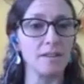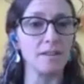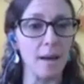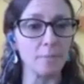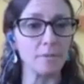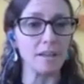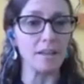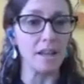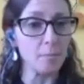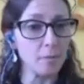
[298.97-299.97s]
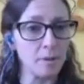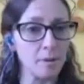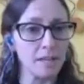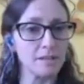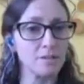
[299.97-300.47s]
that can be adapted and
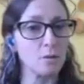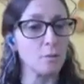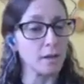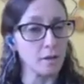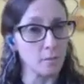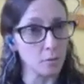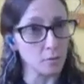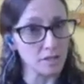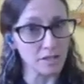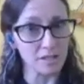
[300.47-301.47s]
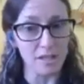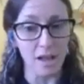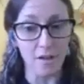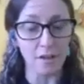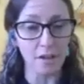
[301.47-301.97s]
implemented to applicable regions
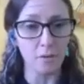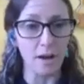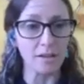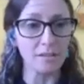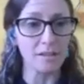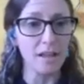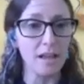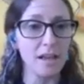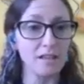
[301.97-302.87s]
of the U.S.,